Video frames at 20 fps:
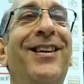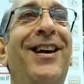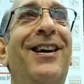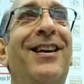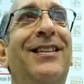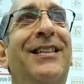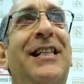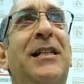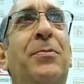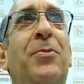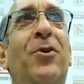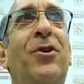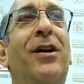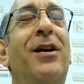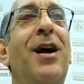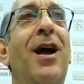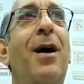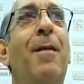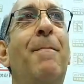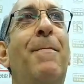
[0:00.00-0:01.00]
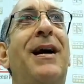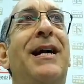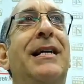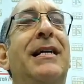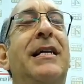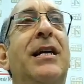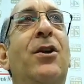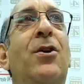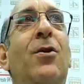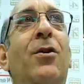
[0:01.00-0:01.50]
Yeah, that's a spoiler.
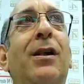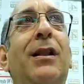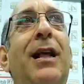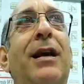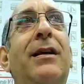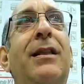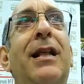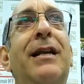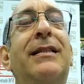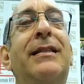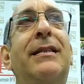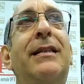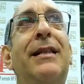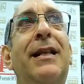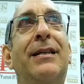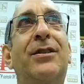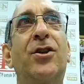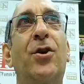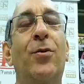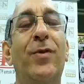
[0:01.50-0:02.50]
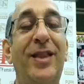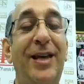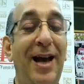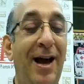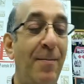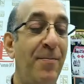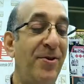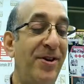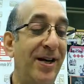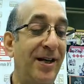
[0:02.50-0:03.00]
but you know, like let's let's go with the
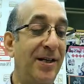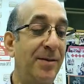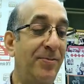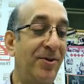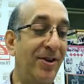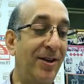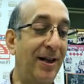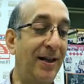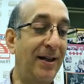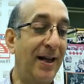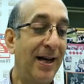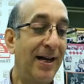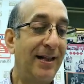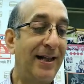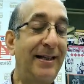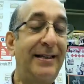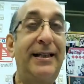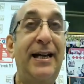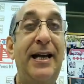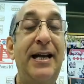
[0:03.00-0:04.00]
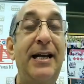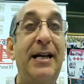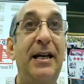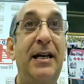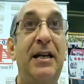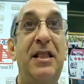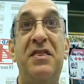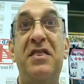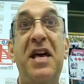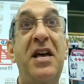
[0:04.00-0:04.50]
unpredictable. Like, let's say
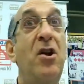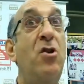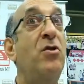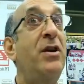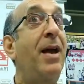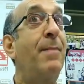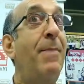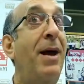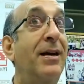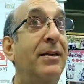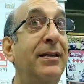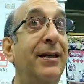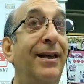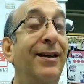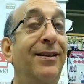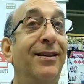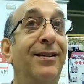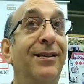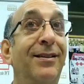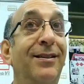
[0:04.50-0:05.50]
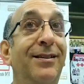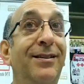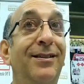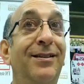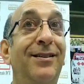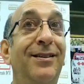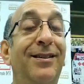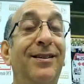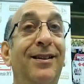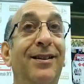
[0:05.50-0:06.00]
they don't get it back together. you don't
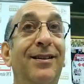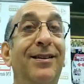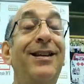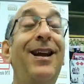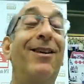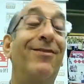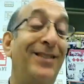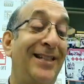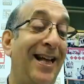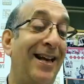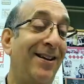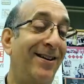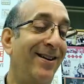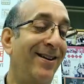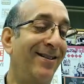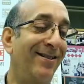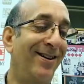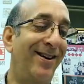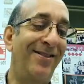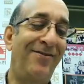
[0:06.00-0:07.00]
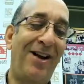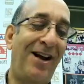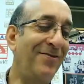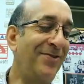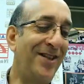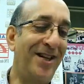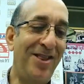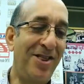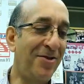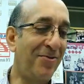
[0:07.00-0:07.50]
remember. Yeah, it was that good. I,
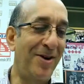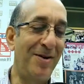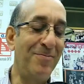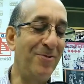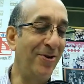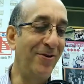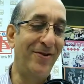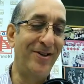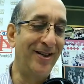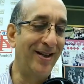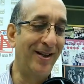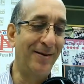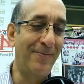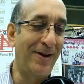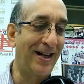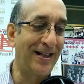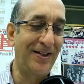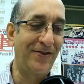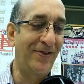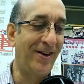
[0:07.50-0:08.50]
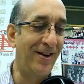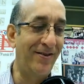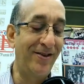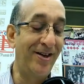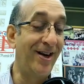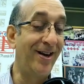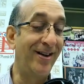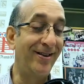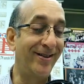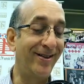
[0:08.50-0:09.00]
have seen three movies in the past five
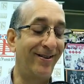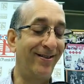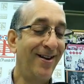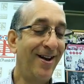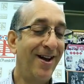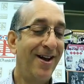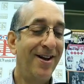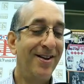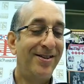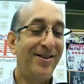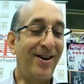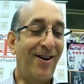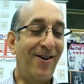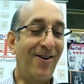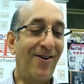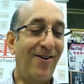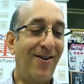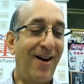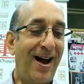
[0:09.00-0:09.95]
days. You know? oh. So.